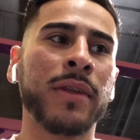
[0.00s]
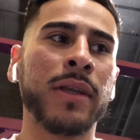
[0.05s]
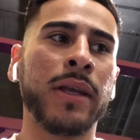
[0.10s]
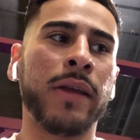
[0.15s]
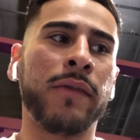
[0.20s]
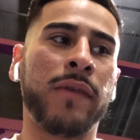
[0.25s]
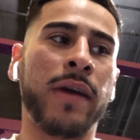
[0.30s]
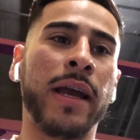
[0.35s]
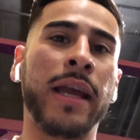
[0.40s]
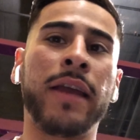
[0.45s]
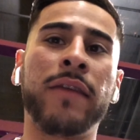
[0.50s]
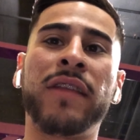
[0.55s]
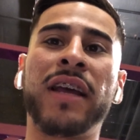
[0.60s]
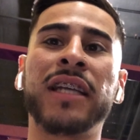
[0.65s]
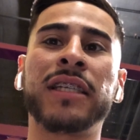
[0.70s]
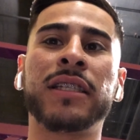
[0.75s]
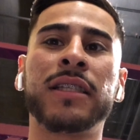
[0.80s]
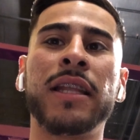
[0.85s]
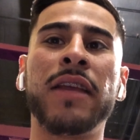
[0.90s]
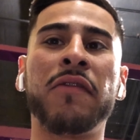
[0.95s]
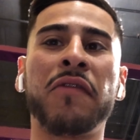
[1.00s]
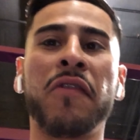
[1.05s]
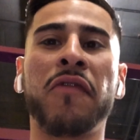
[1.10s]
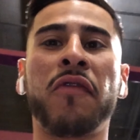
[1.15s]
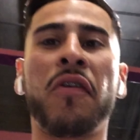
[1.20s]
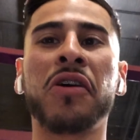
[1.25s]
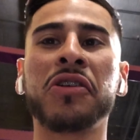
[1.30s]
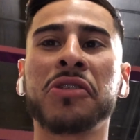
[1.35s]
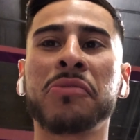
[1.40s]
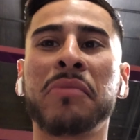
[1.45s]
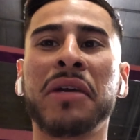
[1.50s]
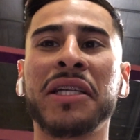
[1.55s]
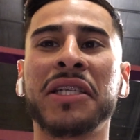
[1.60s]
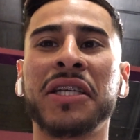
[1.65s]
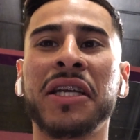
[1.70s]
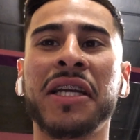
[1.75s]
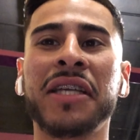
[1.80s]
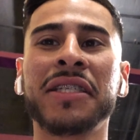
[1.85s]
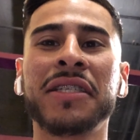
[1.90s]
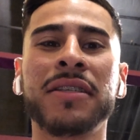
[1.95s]
if I if that if it falls on my
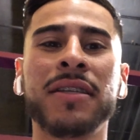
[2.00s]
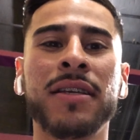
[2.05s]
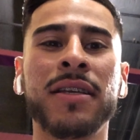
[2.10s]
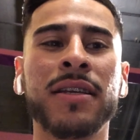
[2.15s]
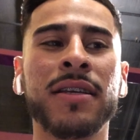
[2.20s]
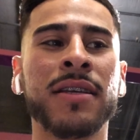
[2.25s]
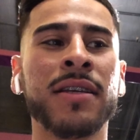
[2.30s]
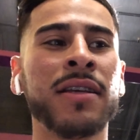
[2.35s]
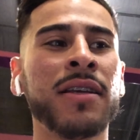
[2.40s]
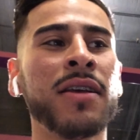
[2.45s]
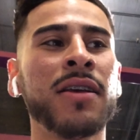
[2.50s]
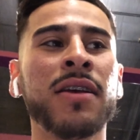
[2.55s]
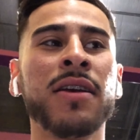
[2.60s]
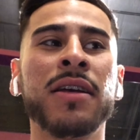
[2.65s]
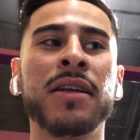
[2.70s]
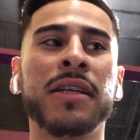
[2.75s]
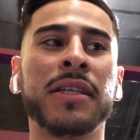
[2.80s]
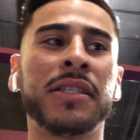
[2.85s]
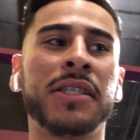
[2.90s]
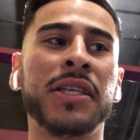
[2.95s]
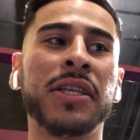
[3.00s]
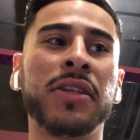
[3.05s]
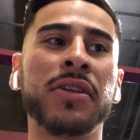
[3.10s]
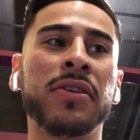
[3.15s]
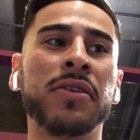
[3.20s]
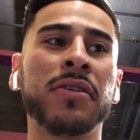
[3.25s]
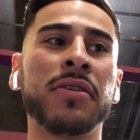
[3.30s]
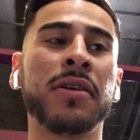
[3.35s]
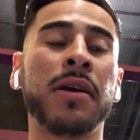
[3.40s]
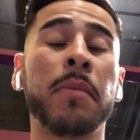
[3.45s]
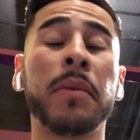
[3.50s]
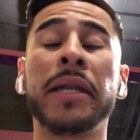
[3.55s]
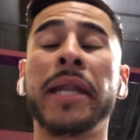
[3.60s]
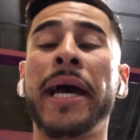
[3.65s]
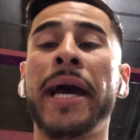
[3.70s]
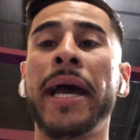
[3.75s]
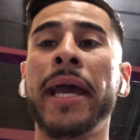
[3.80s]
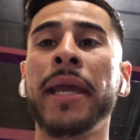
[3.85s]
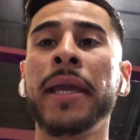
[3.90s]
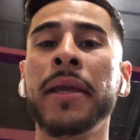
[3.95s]
chest, it's either I'm gonna
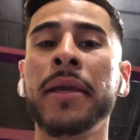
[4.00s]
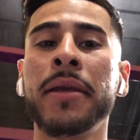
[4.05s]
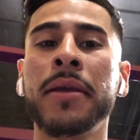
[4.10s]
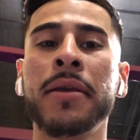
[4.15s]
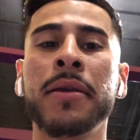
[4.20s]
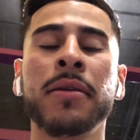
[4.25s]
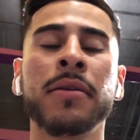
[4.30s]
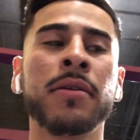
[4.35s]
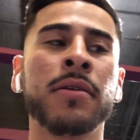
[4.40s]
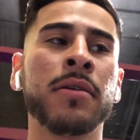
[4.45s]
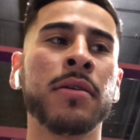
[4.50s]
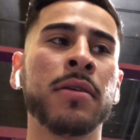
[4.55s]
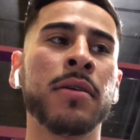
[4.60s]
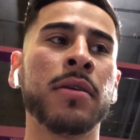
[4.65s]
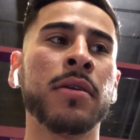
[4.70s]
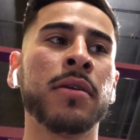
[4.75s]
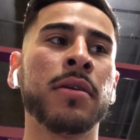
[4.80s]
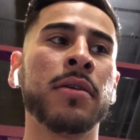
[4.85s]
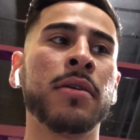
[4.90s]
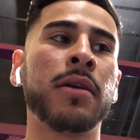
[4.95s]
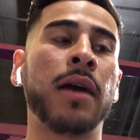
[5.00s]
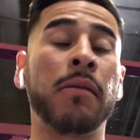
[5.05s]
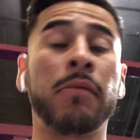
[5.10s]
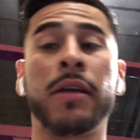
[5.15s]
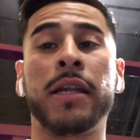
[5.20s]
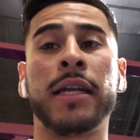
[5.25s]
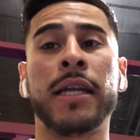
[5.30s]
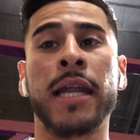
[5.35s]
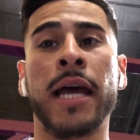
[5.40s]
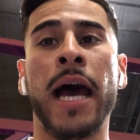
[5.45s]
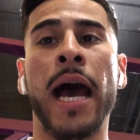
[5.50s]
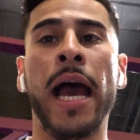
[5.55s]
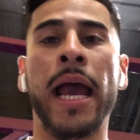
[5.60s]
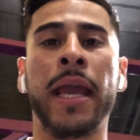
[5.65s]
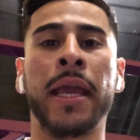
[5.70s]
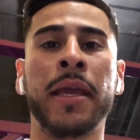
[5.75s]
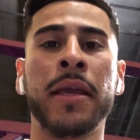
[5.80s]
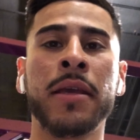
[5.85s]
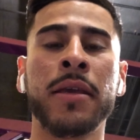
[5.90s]
die, I'm gonna die,